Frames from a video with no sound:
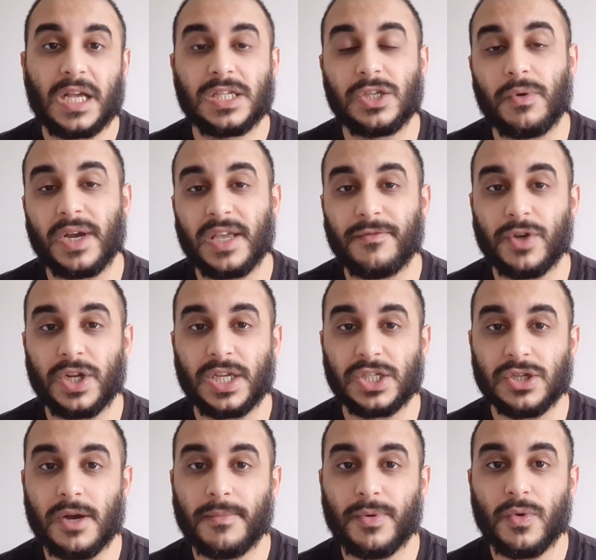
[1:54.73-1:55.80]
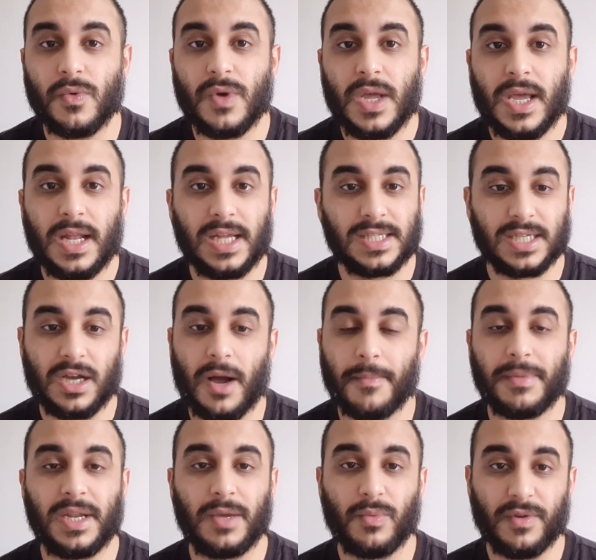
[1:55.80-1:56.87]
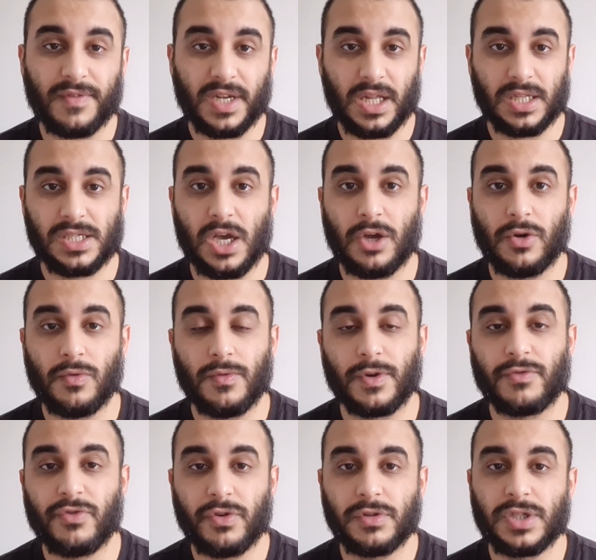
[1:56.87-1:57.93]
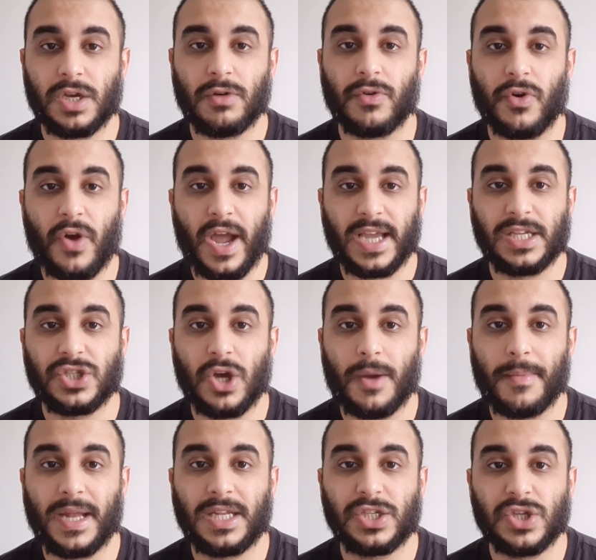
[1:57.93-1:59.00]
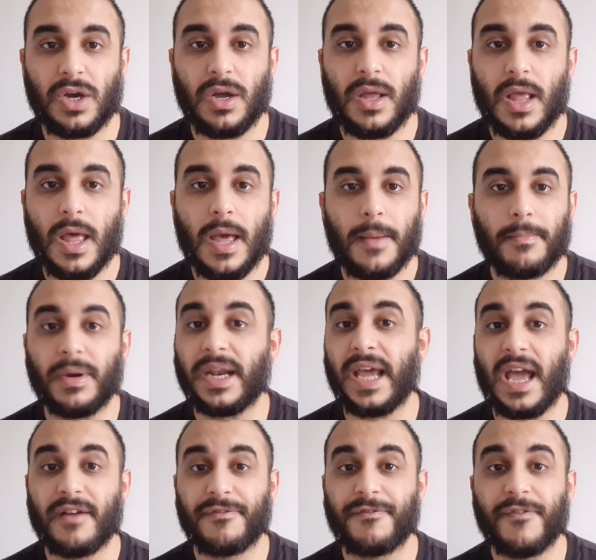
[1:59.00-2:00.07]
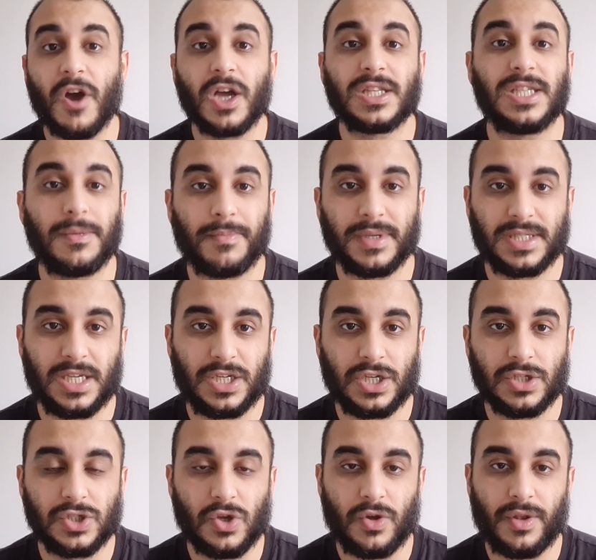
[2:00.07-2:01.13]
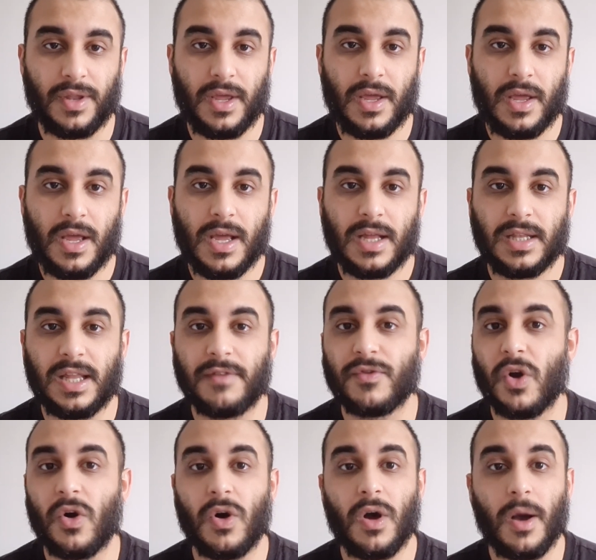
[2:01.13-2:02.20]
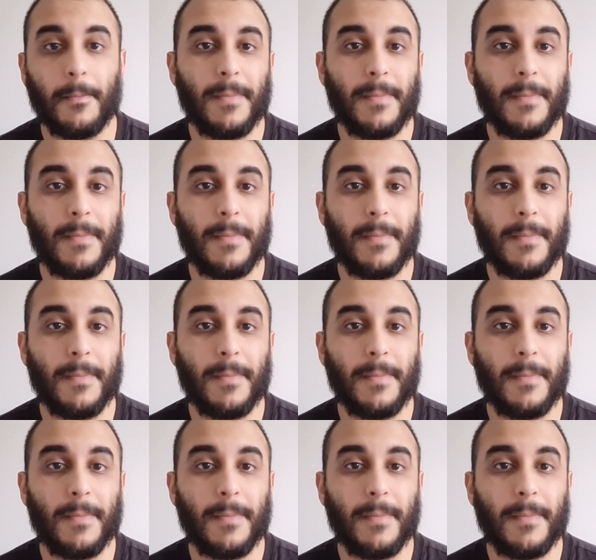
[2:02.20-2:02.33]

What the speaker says: So I'll give you an example. There's a company with an internal recruiter or a HR manager, but they have 30 positions on. They've got a